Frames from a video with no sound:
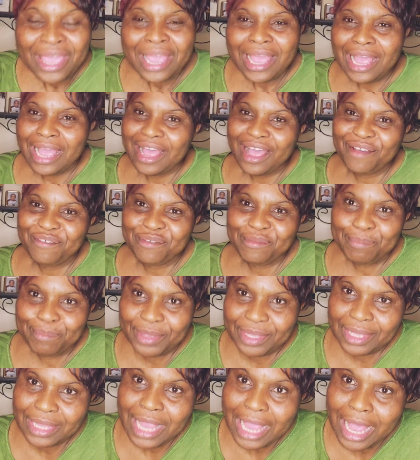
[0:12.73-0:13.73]
I haven't
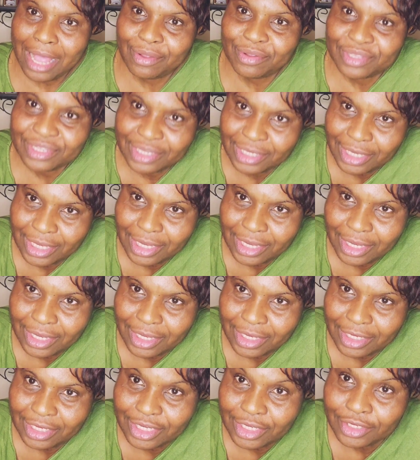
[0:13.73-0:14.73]
been out here
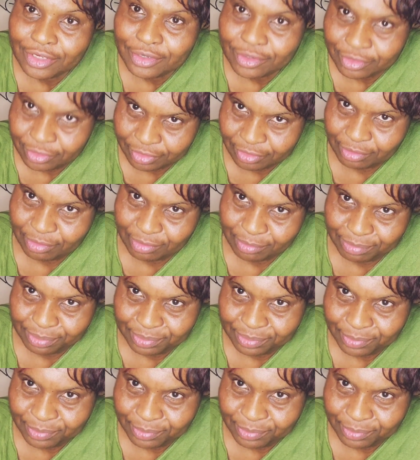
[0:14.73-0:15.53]
in YouTube